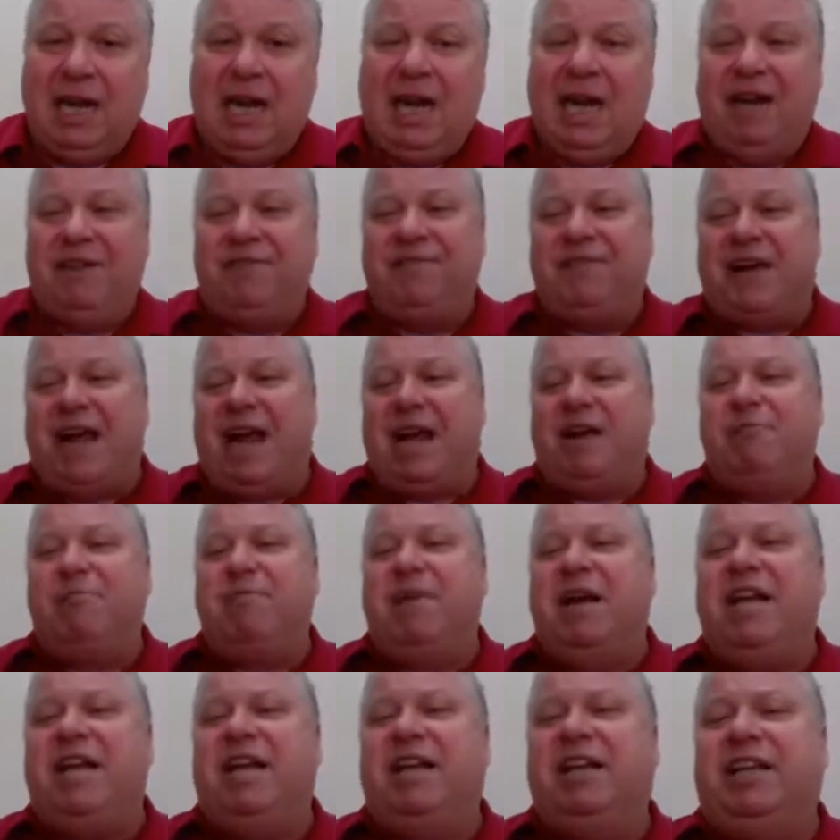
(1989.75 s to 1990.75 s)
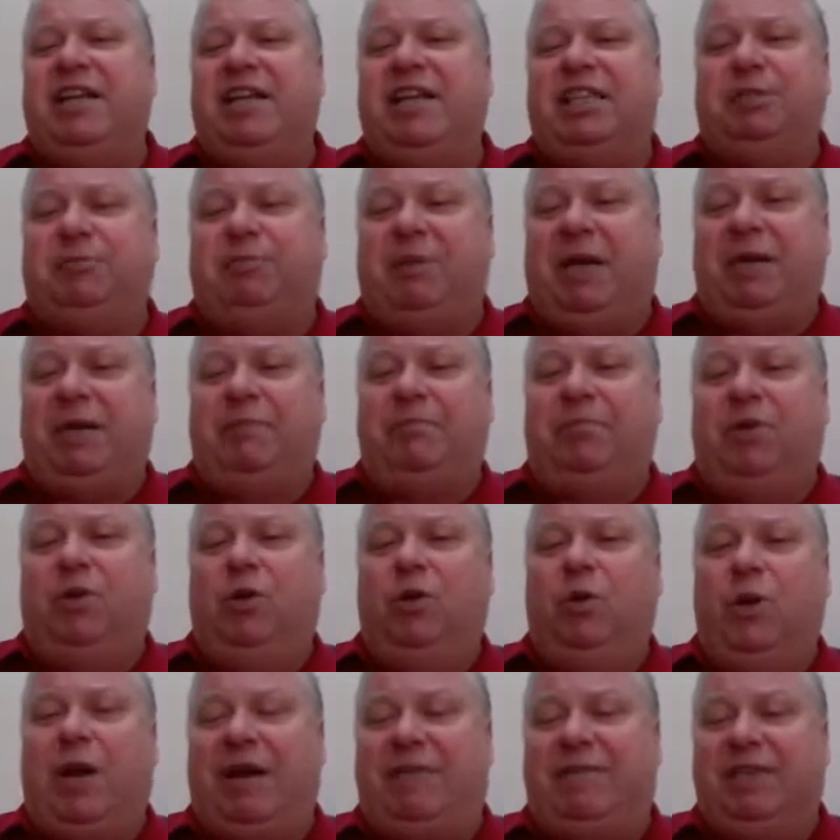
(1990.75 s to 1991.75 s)
In fact, many of these people
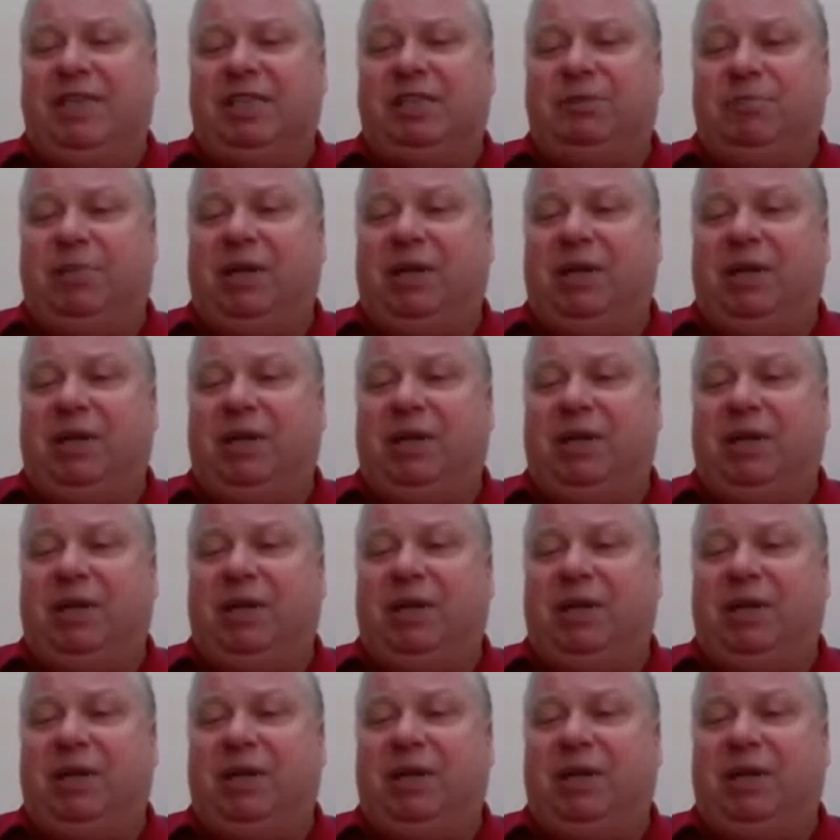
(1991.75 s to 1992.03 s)
who have this